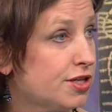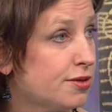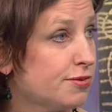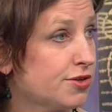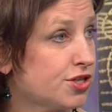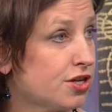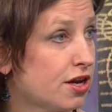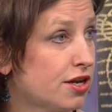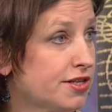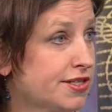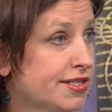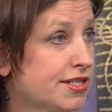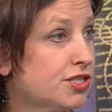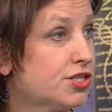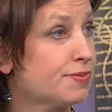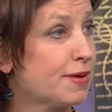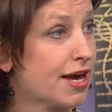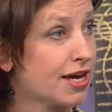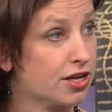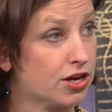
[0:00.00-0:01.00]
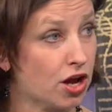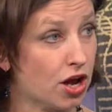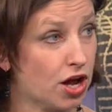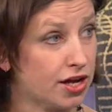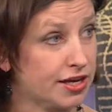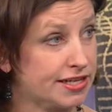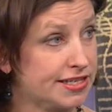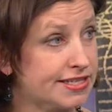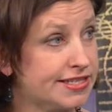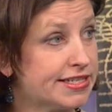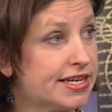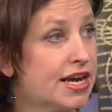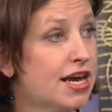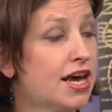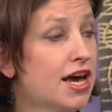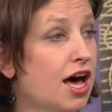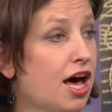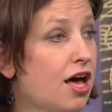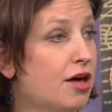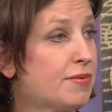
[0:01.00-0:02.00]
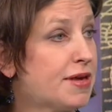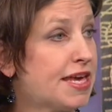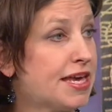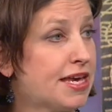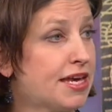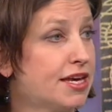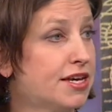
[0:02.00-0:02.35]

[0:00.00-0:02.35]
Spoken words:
Tim O'Shaughnessy, back in August. He